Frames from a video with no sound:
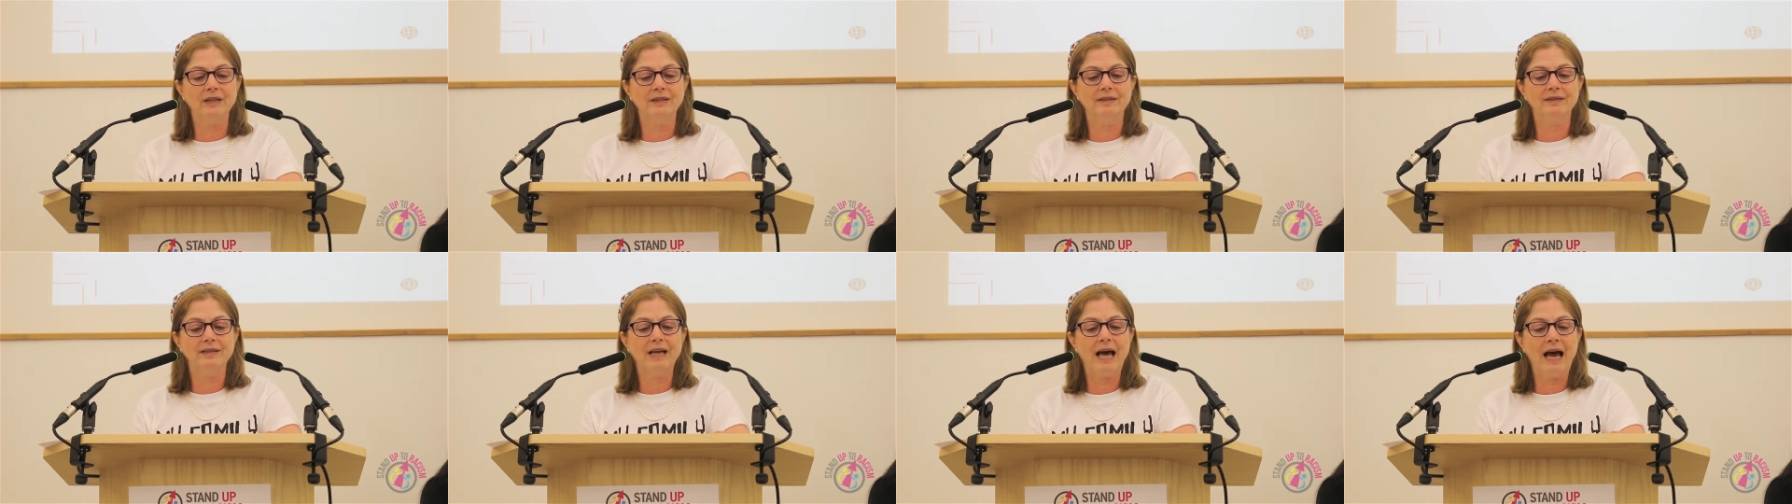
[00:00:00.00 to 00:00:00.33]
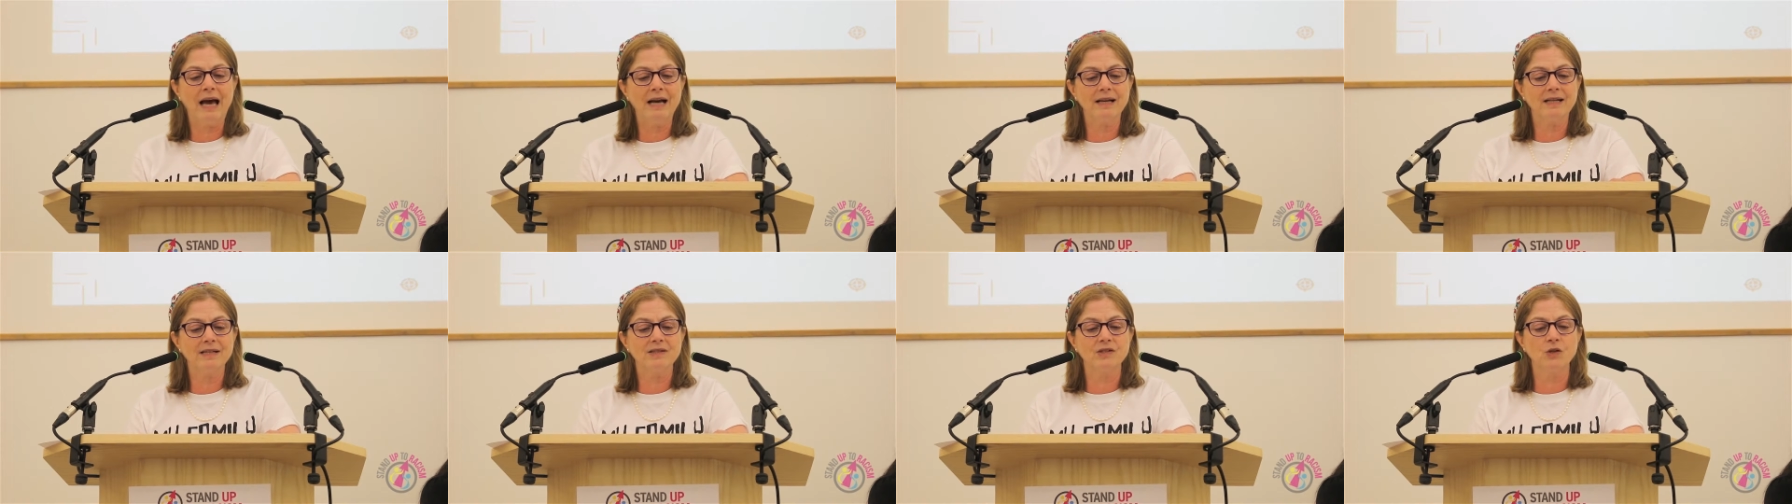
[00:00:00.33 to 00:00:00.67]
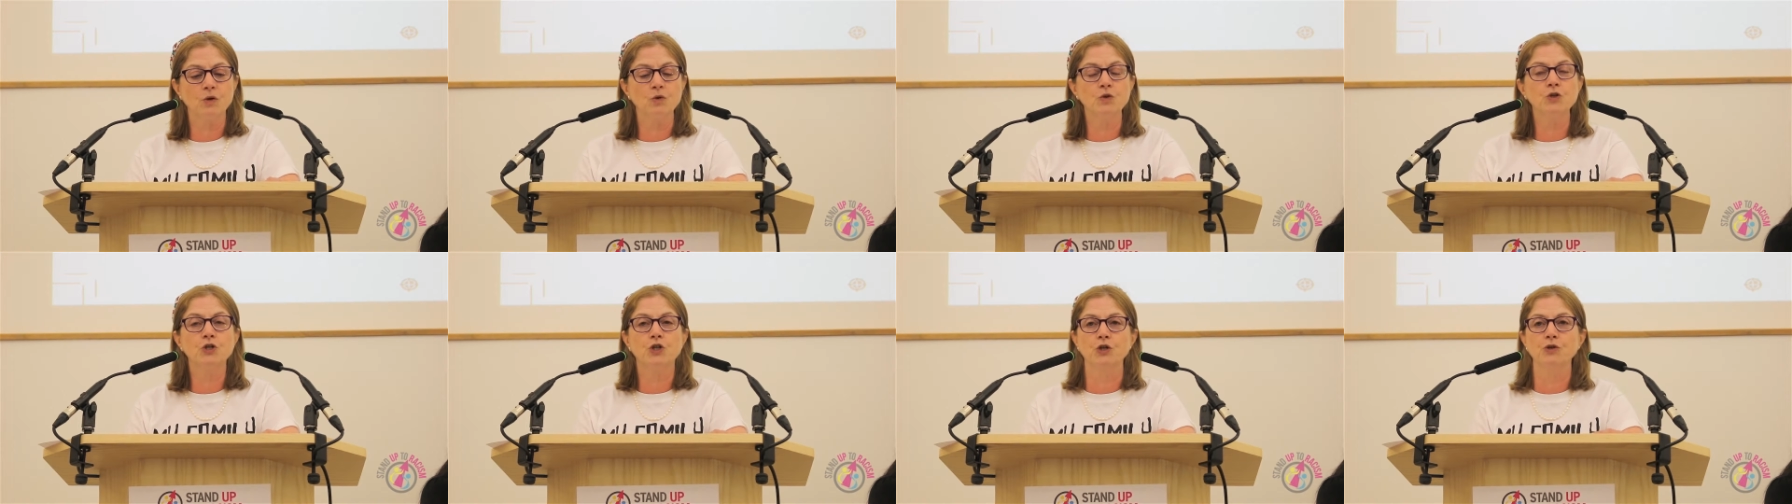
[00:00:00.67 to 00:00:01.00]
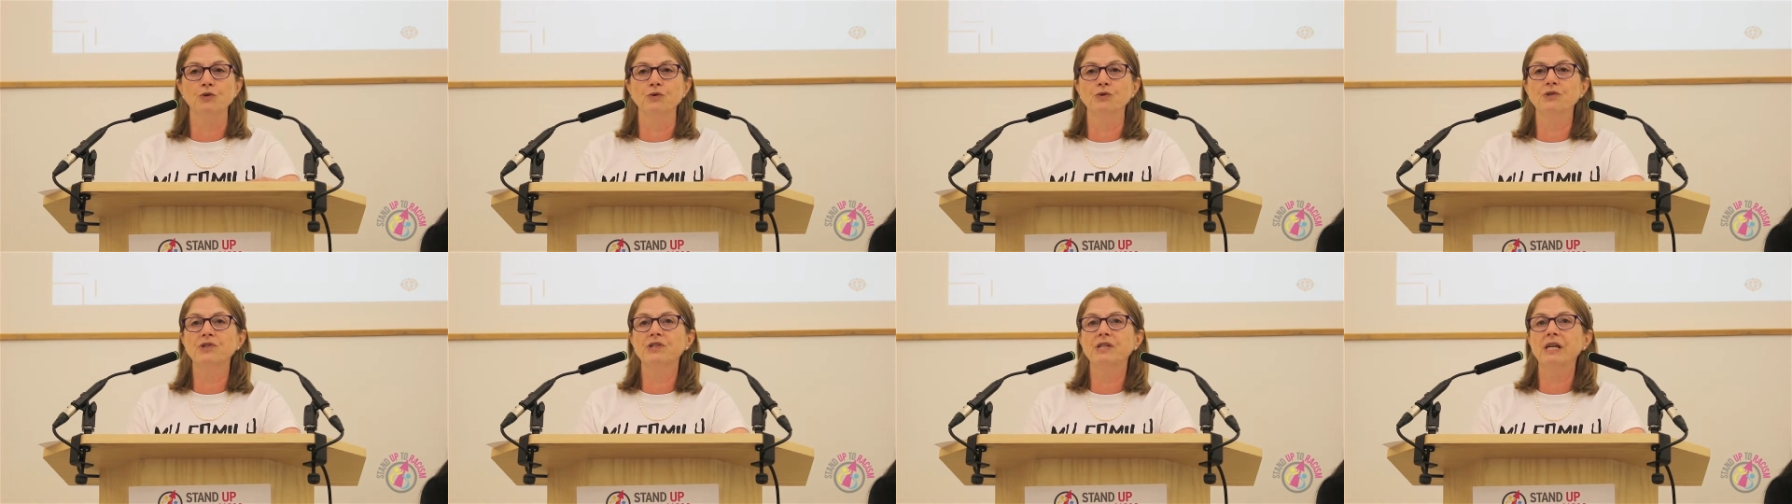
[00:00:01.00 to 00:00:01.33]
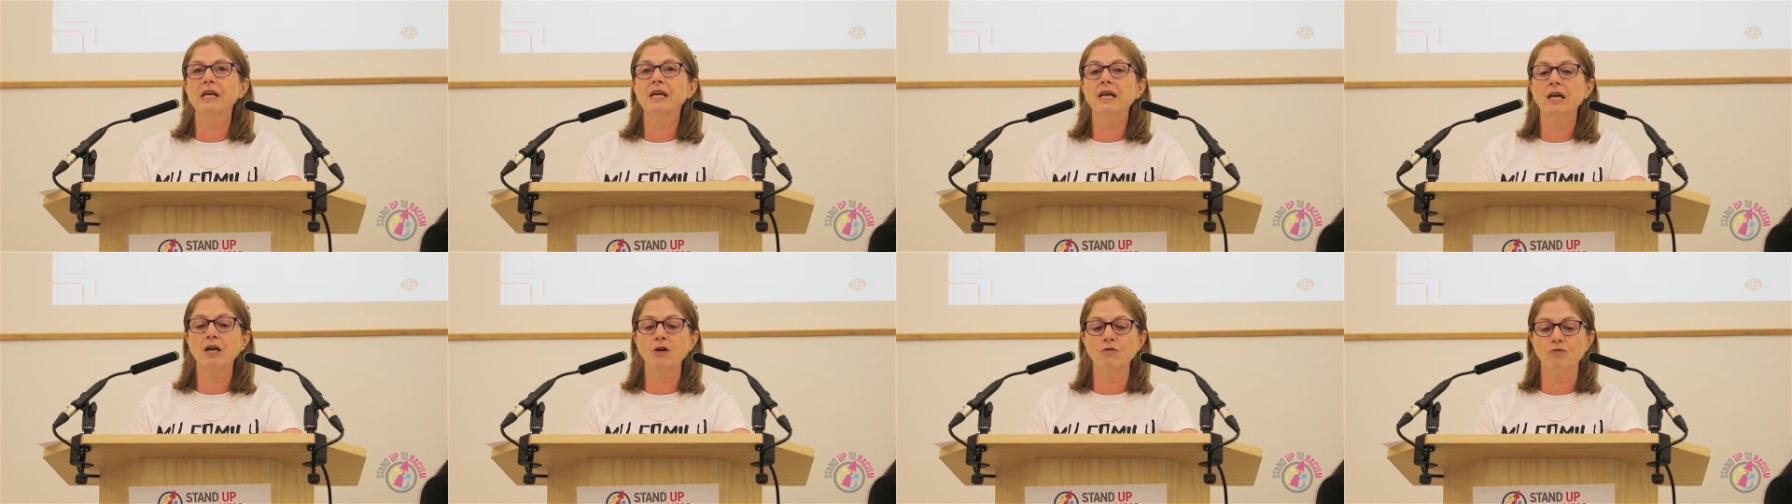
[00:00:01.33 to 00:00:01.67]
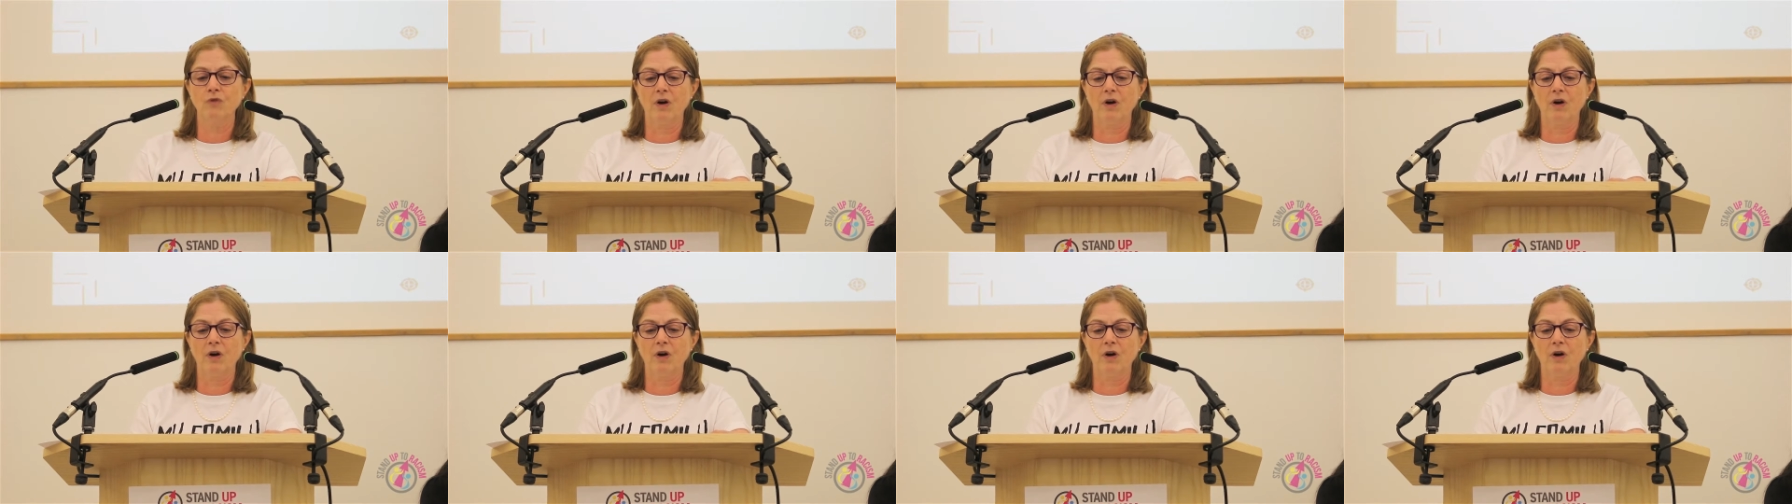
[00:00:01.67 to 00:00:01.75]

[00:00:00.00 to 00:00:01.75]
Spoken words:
attacks on Jews seeking